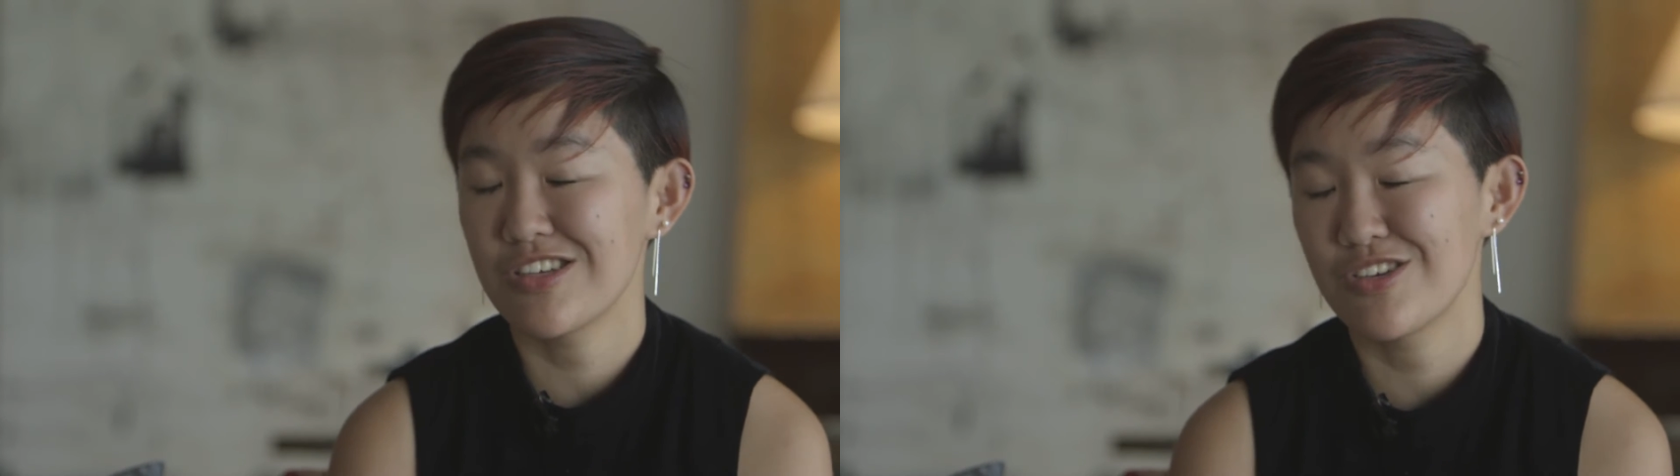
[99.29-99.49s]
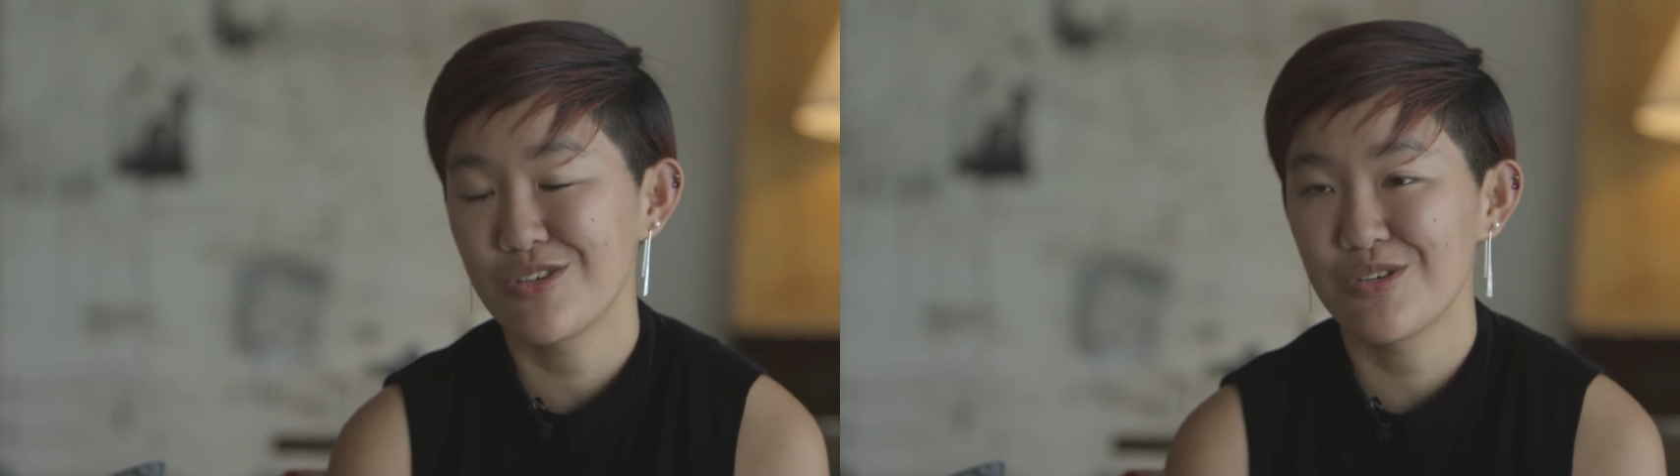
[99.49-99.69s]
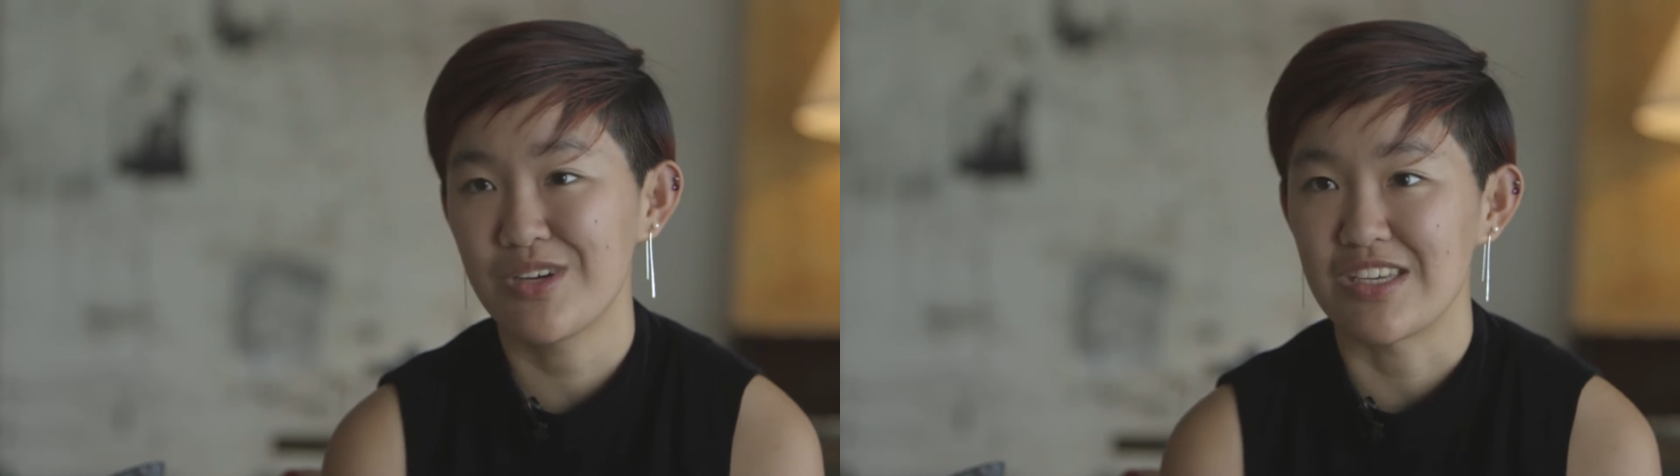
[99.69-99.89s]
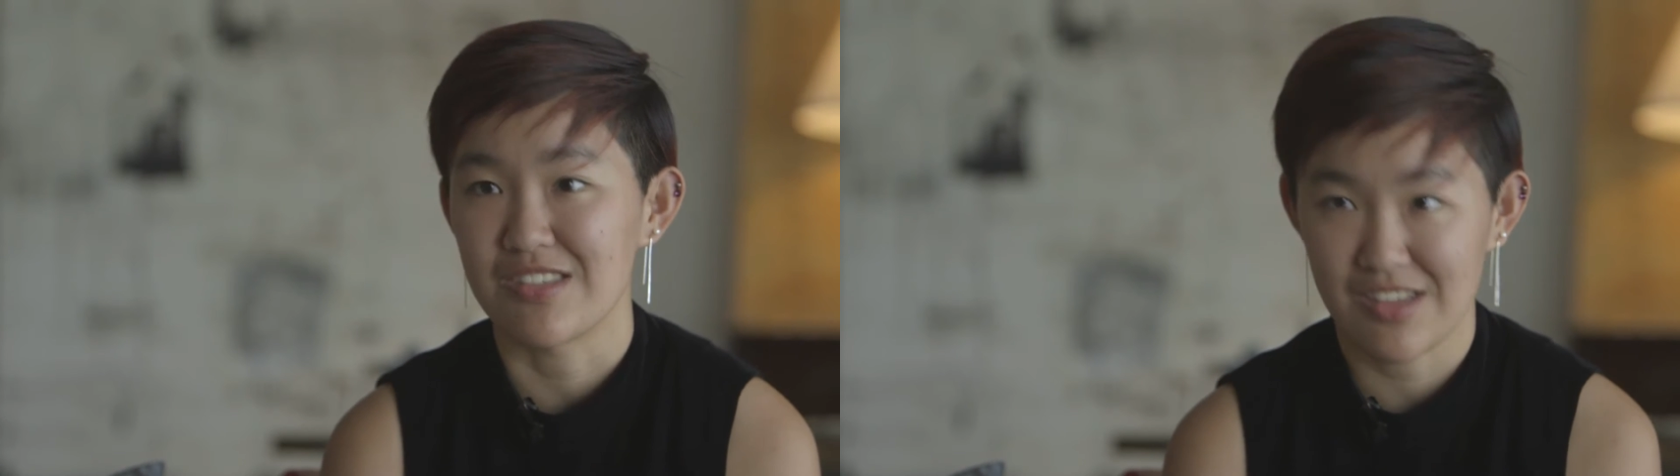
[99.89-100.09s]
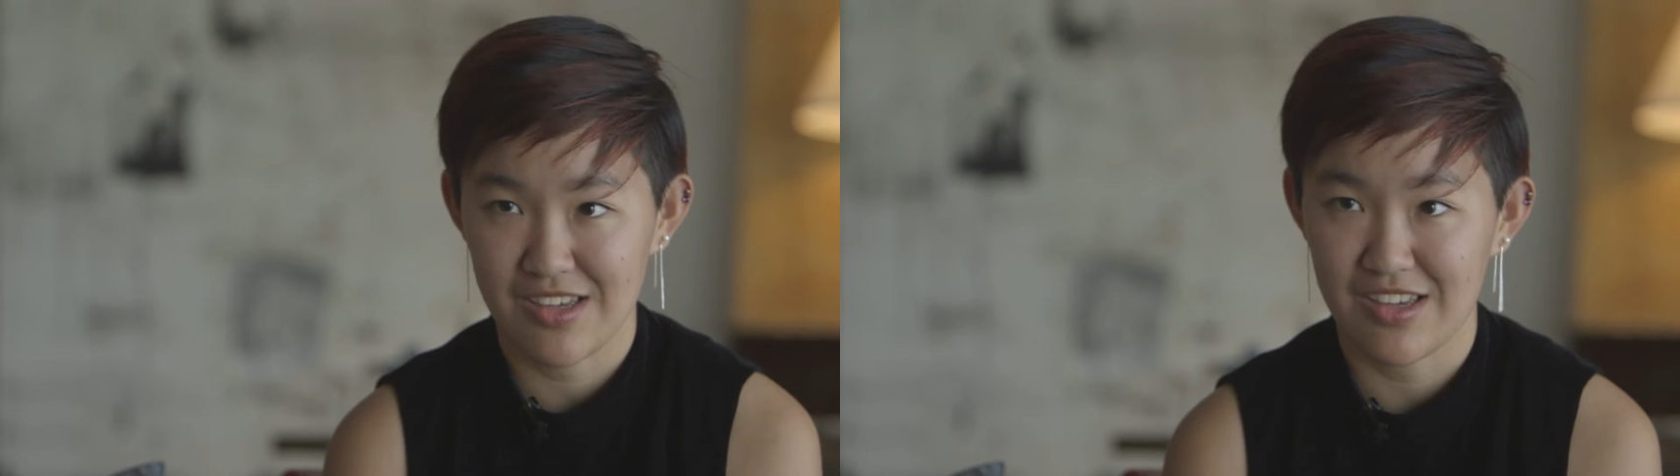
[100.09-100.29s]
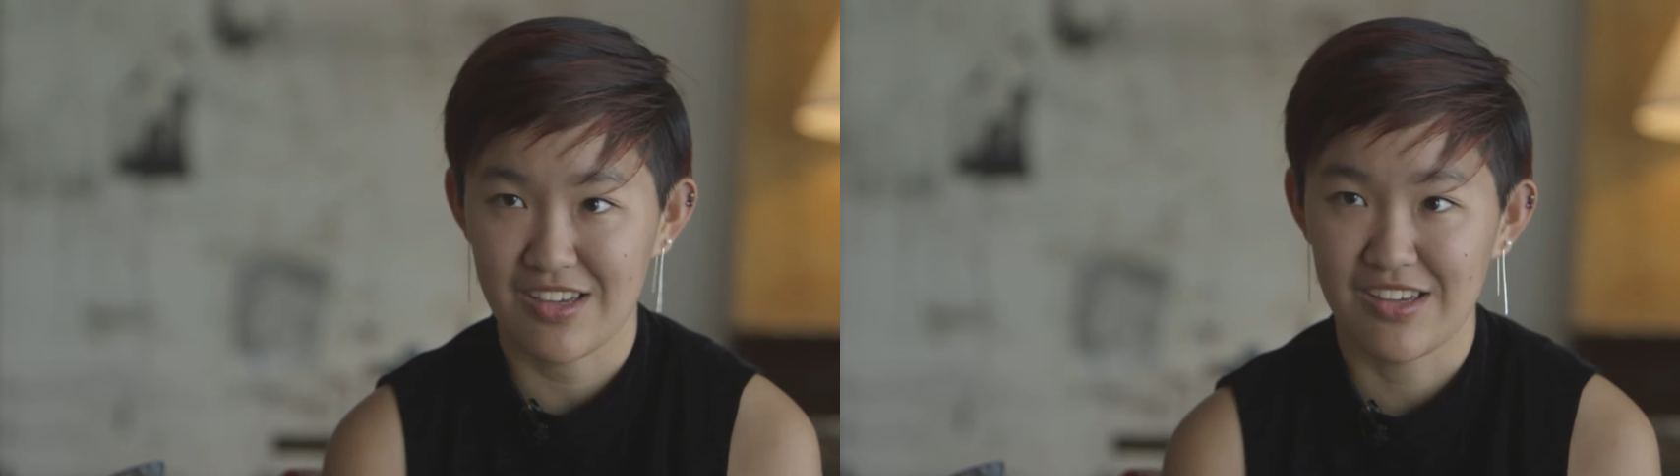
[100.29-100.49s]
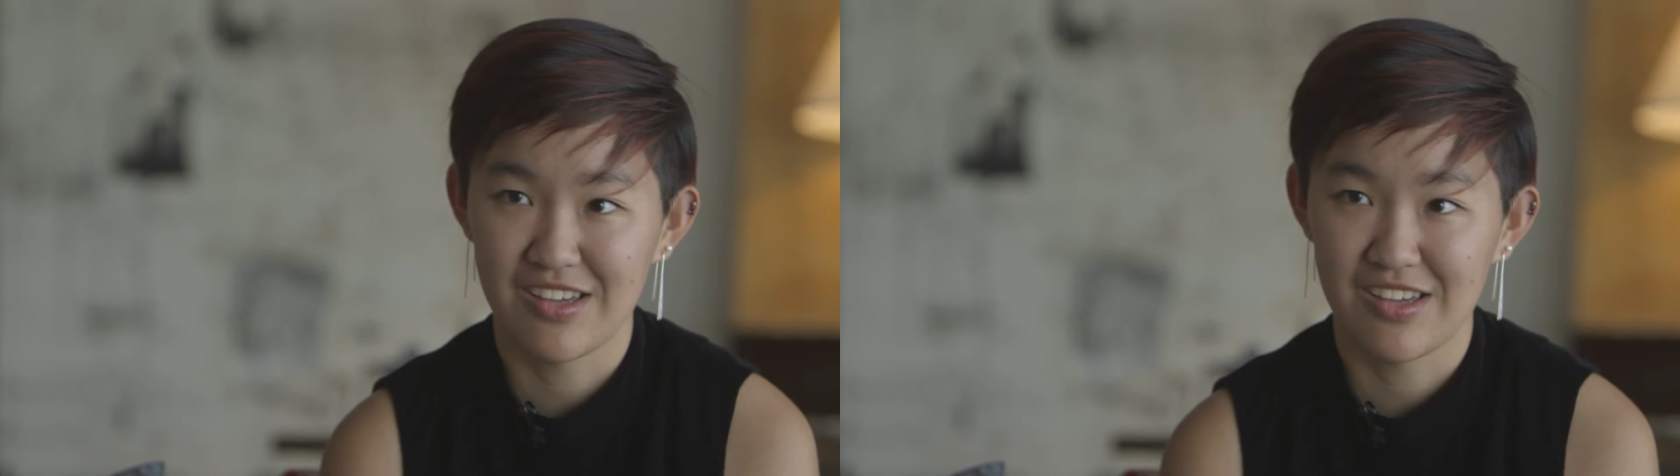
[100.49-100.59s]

to you is the key.